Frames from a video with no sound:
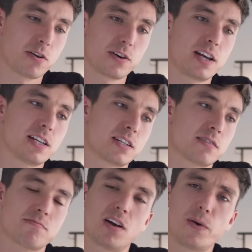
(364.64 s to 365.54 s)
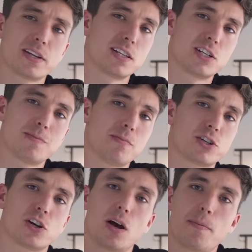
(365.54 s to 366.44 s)
bro days, I went to the gym, I
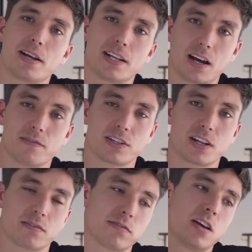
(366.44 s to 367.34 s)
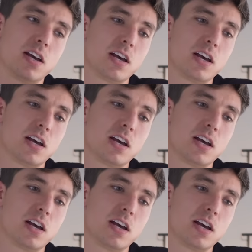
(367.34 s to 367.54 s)
showed up and I did other stuff.